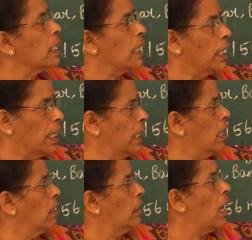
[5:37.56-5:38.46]
India,
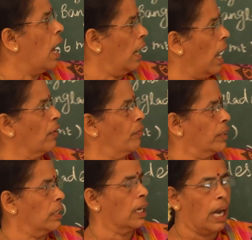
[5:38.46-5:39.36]
along
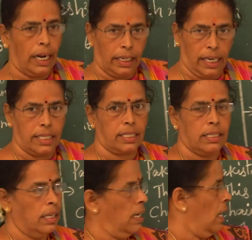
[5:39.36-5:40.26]
with the countries
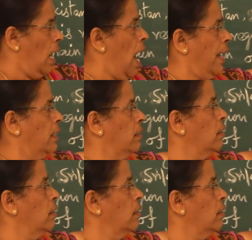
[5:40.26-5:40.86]
like